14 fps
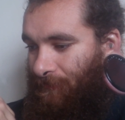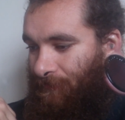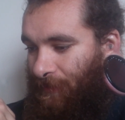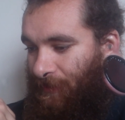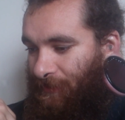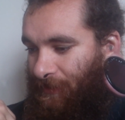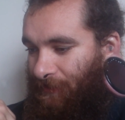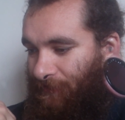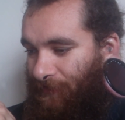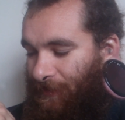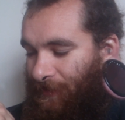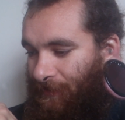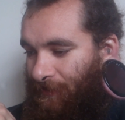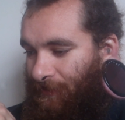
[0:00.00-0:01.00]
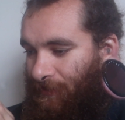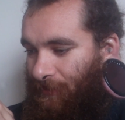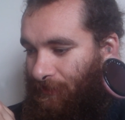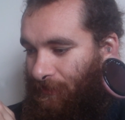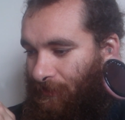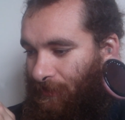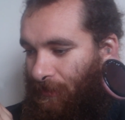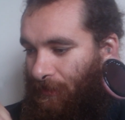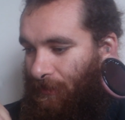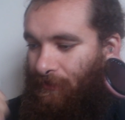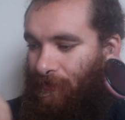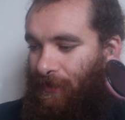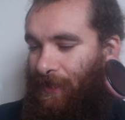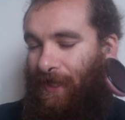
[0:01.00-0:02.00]
Myself and
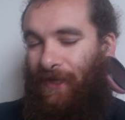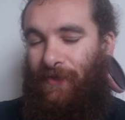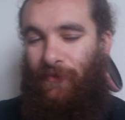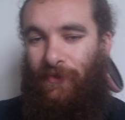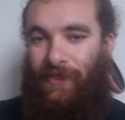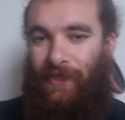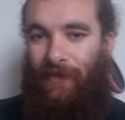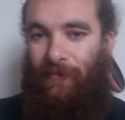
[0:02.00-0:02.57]
the cat will say